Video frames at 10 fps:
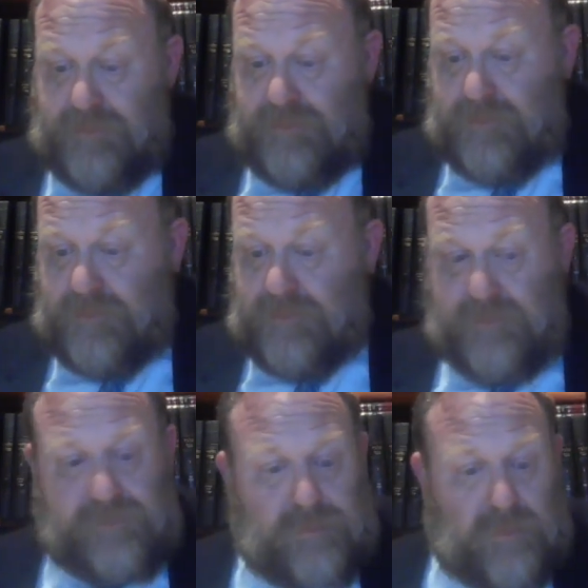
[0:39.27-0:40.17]

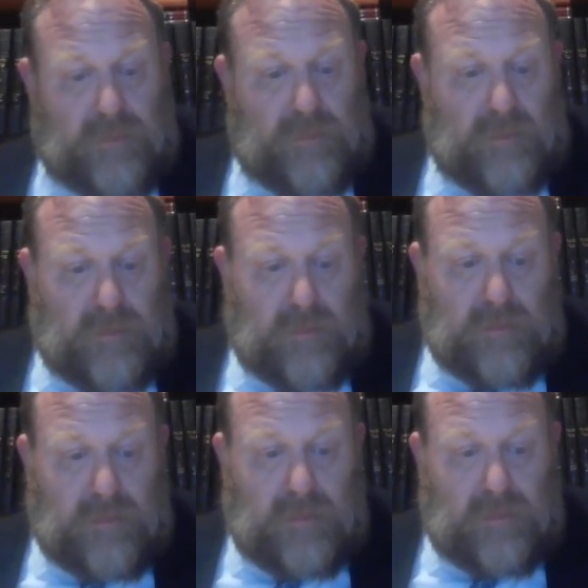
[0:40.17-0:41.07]

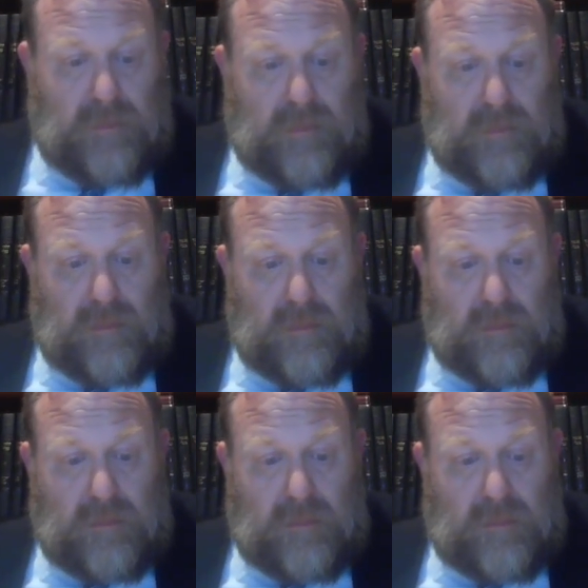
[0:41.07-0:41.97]

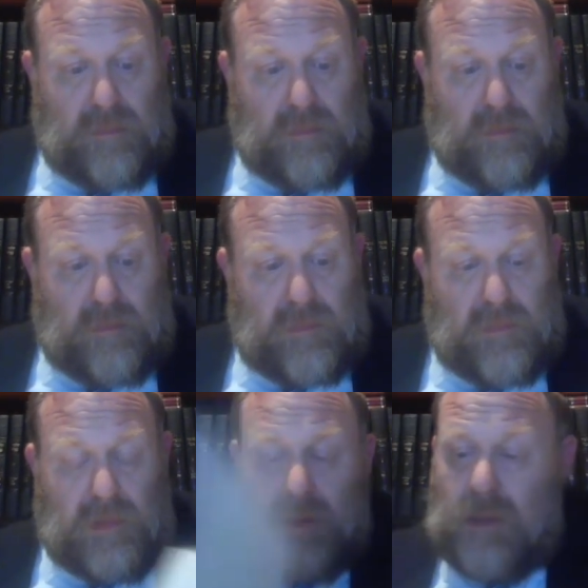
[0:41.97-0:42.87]

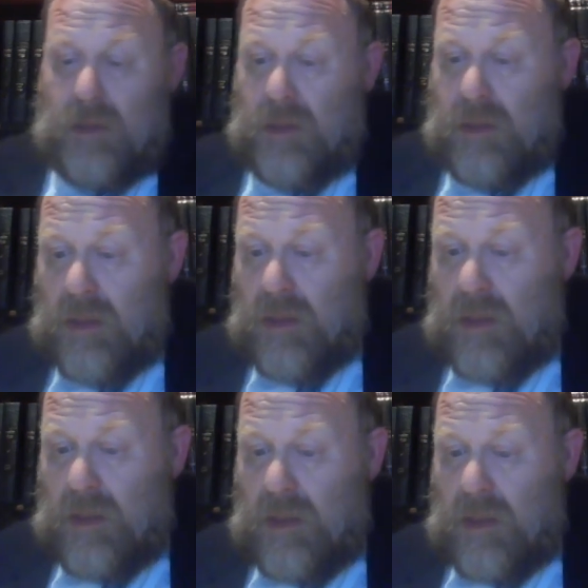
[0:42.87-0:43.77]

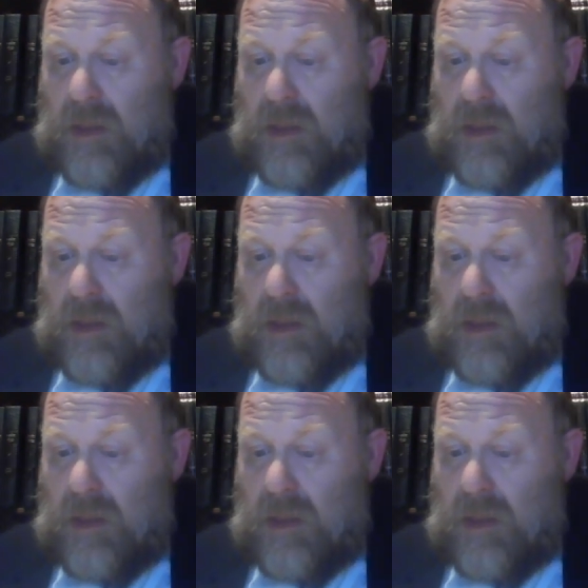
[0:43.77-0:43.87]
[no speech]